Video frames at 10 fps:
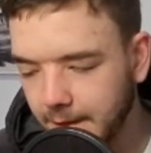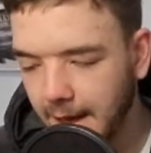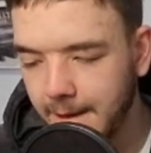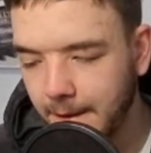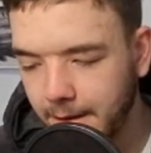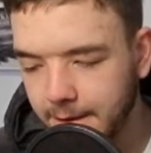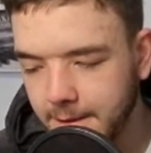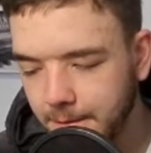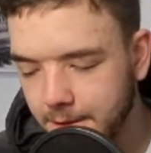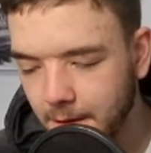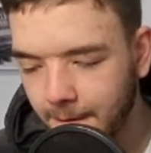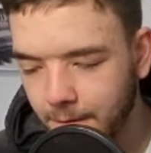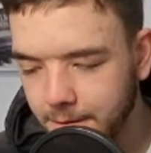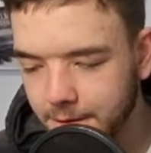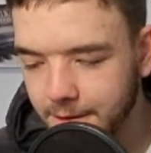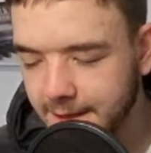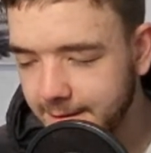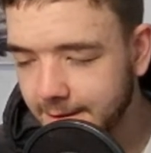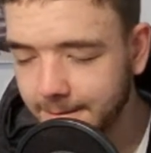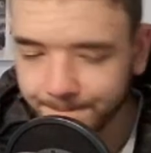came out in his press conference and
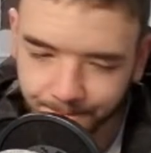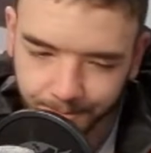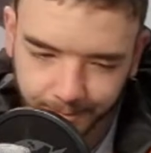said that